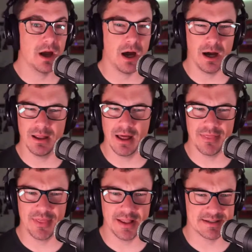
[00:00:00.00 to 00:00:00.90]
I
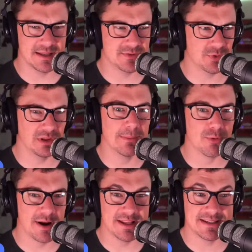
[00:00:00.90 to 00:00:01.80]
think it stands for
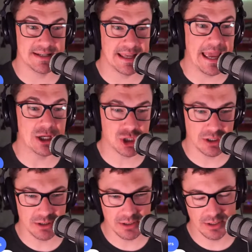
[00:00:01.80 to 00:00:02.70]
Liberated
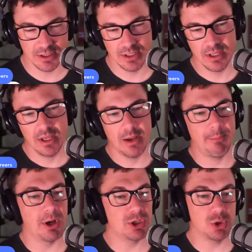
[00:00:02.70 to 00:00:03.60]
Syndication.
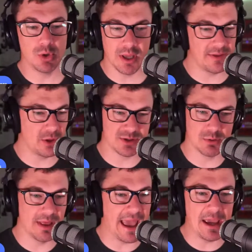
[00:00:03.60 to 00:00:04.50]
But
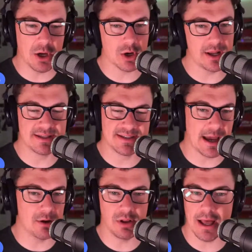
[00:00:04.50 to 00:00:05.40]
so Anchor and
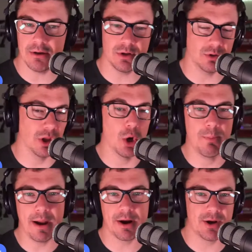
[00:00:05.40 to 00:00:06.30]
SoundCloud, low
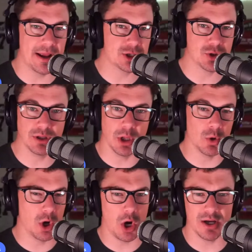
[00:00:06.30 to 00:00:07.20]
barrier to entry,
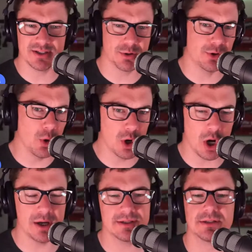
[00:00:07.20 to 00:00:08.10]
low cost or no
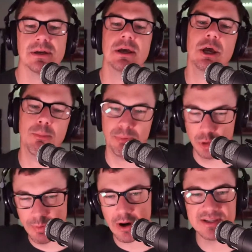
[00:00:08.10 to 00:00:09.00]
cost.
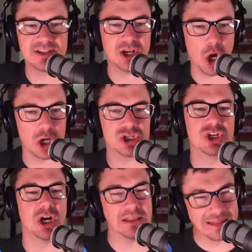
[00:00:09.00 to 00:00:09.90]
Blueberry is going to
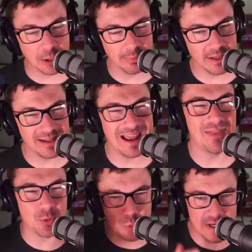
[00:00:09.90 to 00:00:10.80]
cost you a little bit.
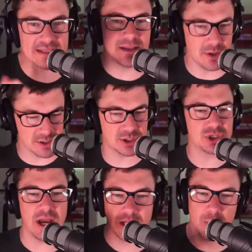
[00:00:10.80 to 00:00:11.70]
And the reason there's the
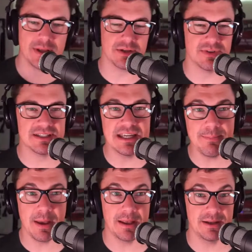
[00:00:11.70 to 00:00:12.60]
shallow end and the
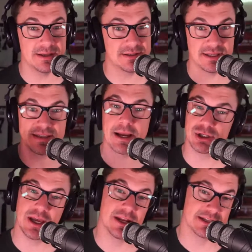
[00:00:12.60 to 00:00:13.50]
deep end is this
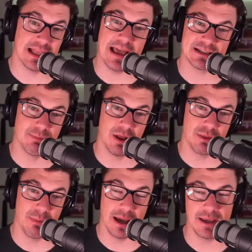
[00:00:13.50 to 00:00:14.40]
actually hit us last
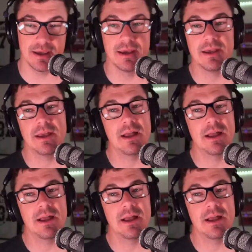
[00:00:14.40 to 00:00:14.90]
month, Mike.